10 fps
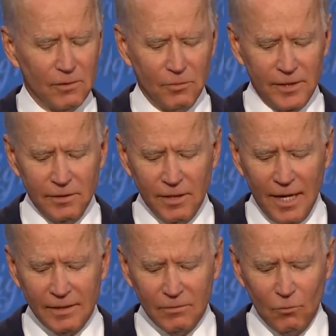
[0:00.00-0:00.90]
We do
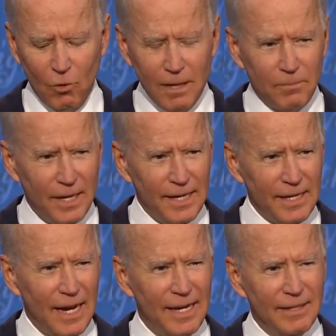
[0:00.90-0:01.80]
not wipe any,
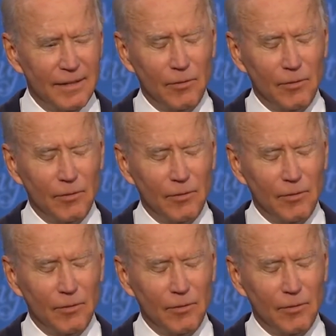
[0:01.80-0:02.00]
and